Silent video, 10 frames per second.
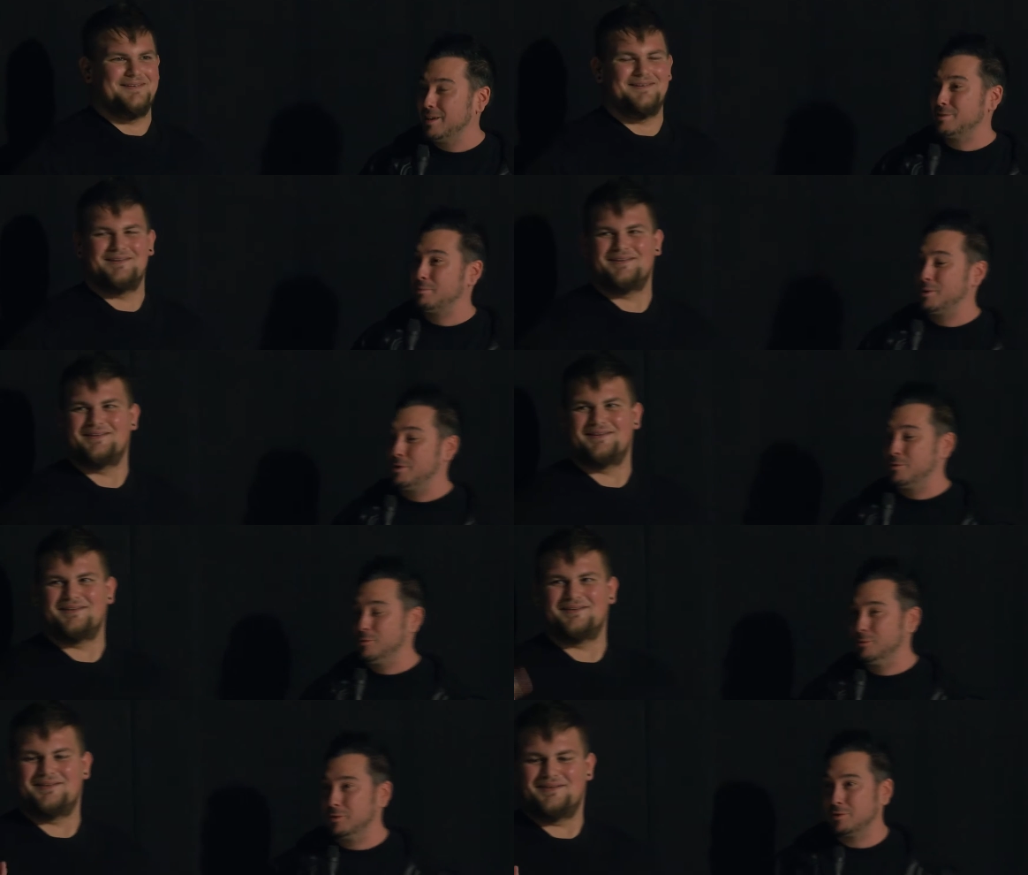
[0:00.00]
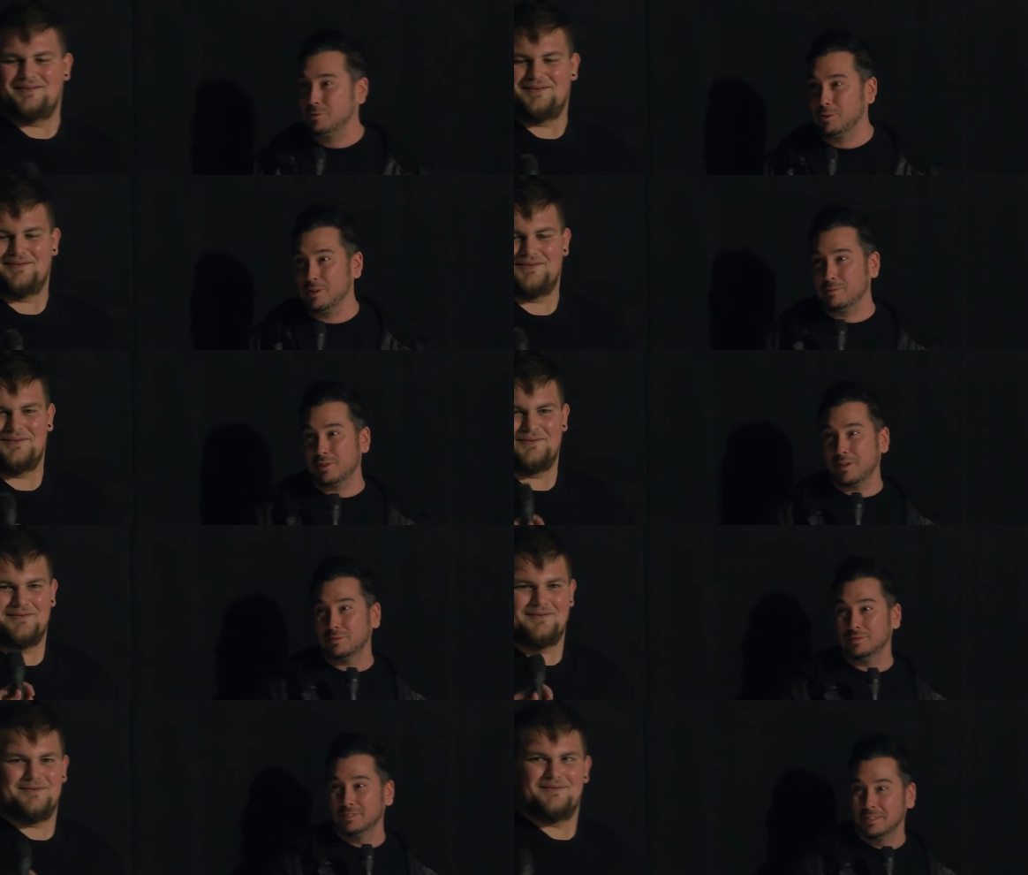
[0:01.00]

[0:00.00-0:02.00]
Speaker 1: he has a pretty cool story himself.